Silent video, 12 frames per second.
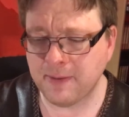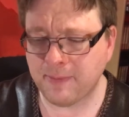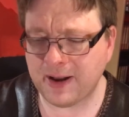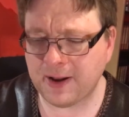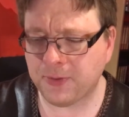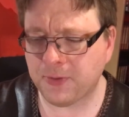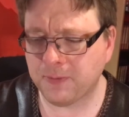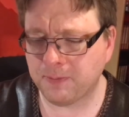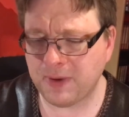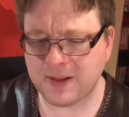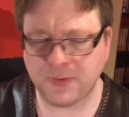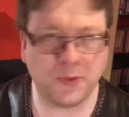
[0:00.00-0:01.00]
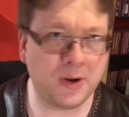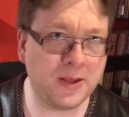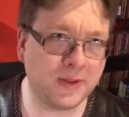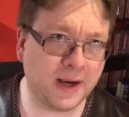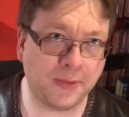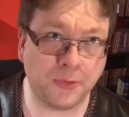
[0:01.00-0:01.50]
but I picked three
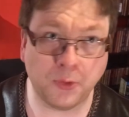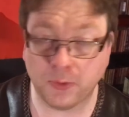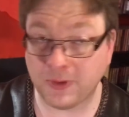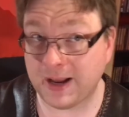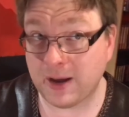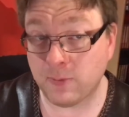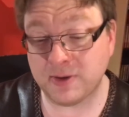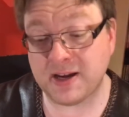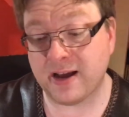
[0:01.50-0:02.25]
that I thought that I would